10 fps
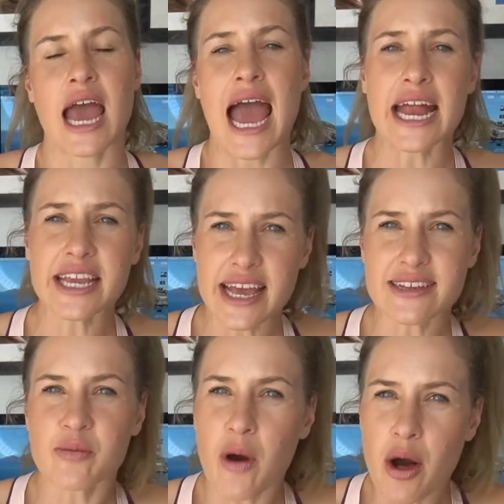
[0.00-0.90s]
And
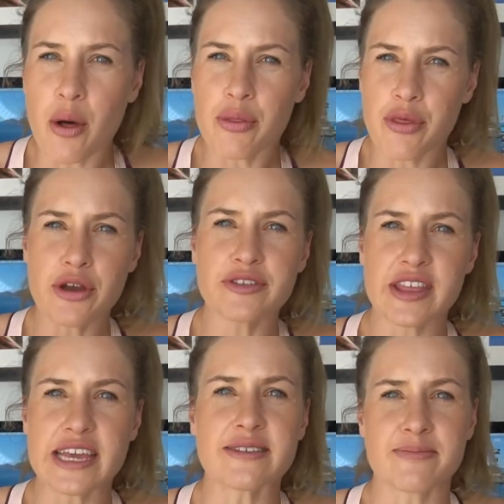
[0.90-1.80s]
yes, while those
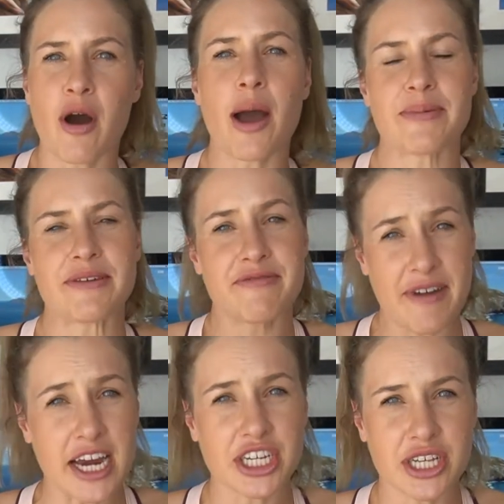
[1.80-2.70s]
things might be
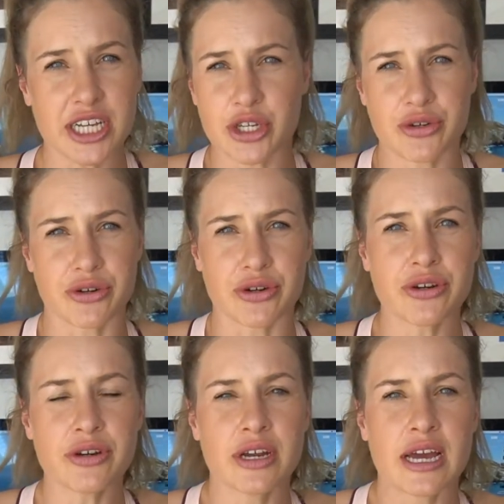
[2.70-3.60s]
factually true,